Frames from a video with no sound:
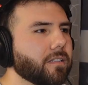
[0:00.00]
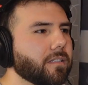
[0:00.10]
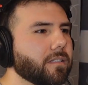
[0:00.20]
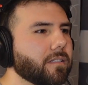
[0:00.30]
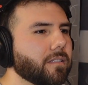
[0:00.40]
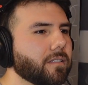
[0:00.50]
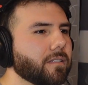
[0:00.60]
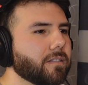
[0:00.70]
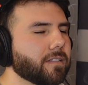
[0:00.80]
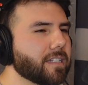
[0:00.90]
Yeah.
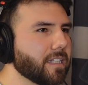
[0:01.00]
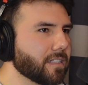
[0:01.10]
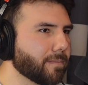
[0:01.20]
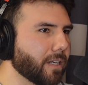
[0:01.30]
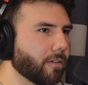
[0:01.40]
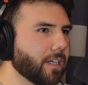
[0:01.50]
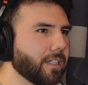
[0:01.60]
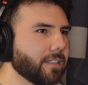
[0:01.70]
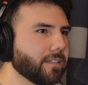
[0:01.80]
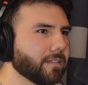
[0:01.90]
That sounds about
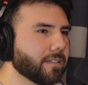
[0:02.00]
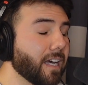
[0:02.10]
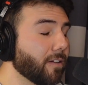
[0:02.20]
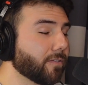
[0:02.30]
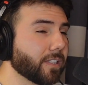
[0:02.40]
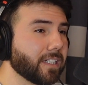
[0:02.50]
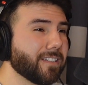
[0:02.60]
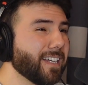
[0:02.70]
right. I don't fucking know.